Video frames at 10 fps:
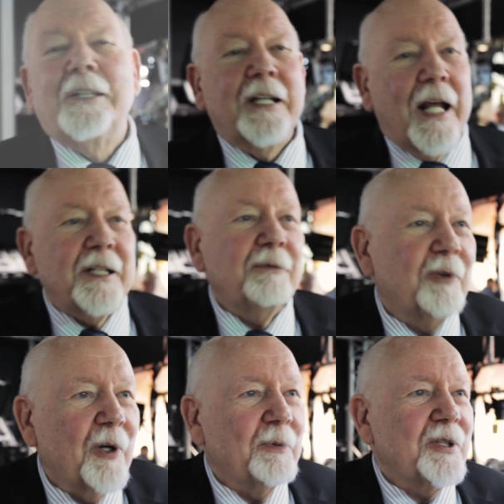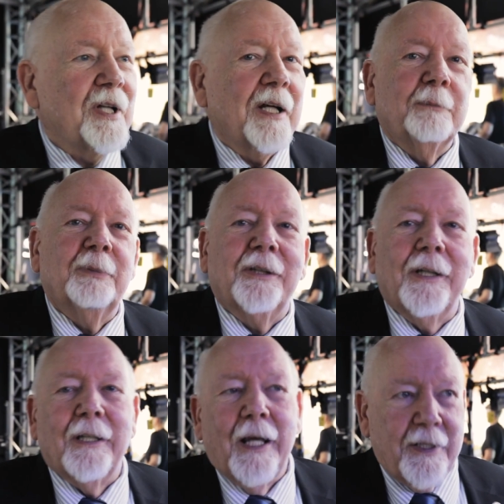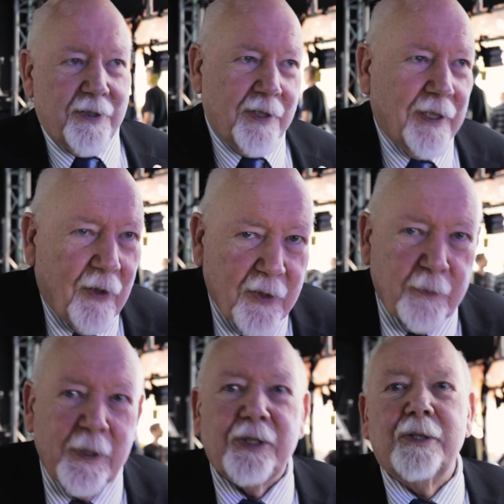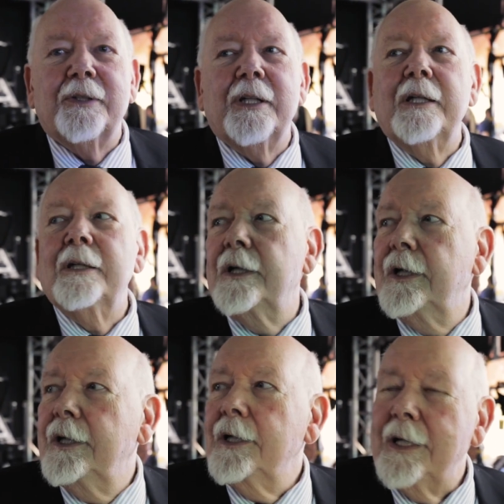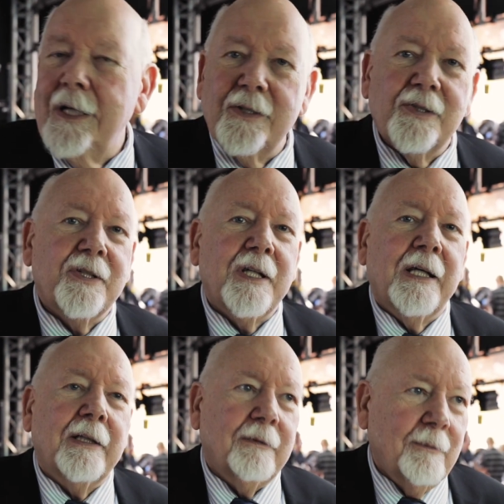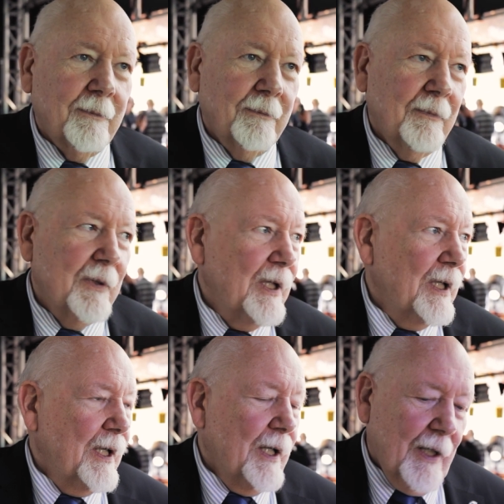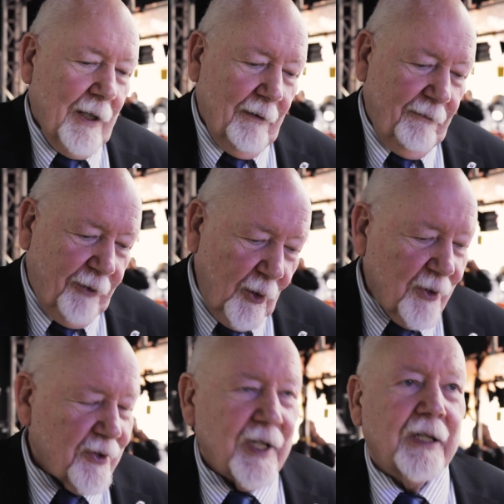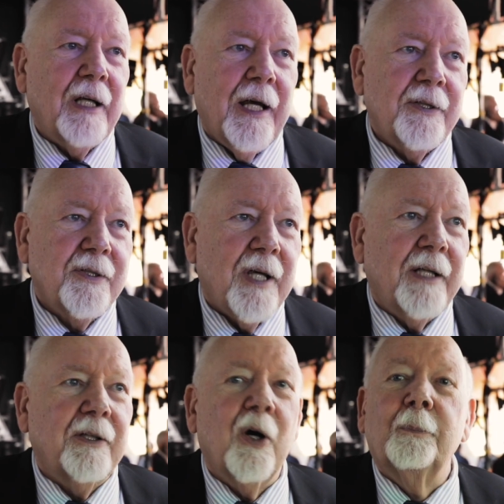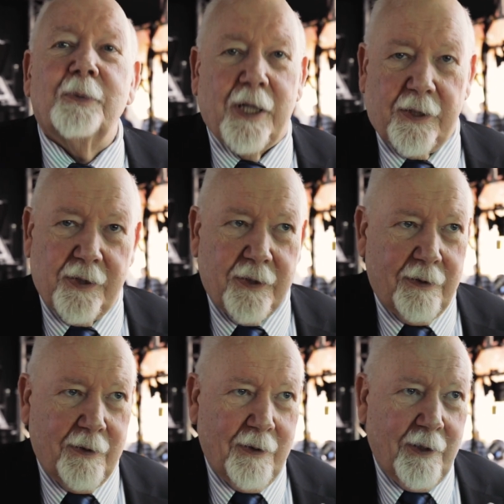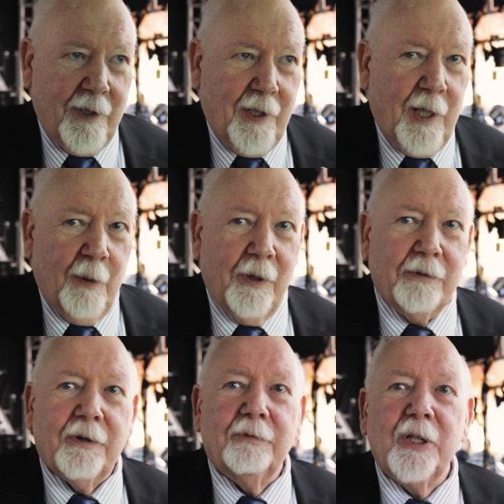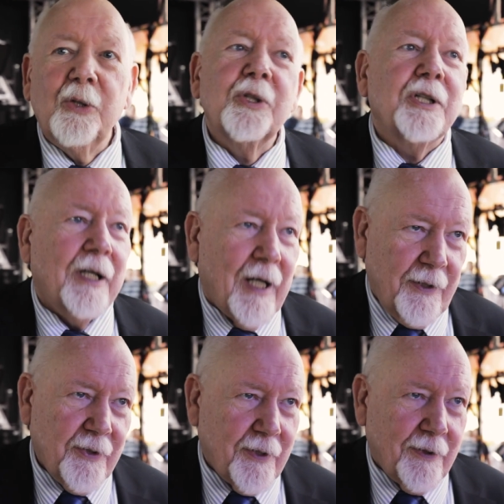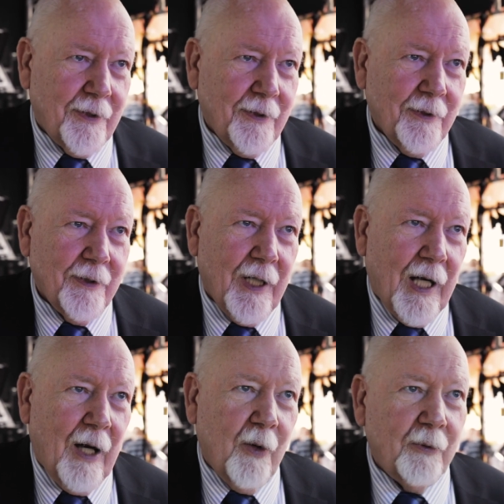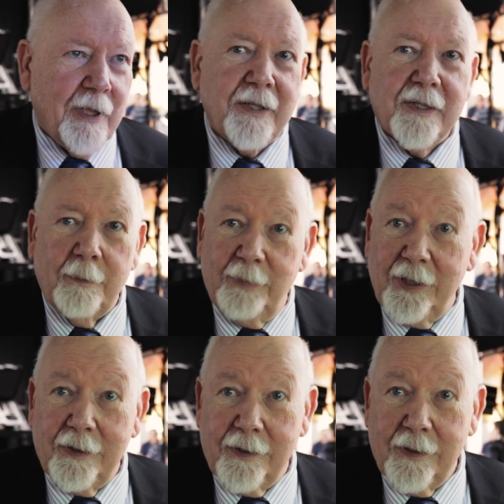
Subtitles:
1984 we started building lights, and our specialty is in focusing lights and the optics. We revolutionized how lights are built,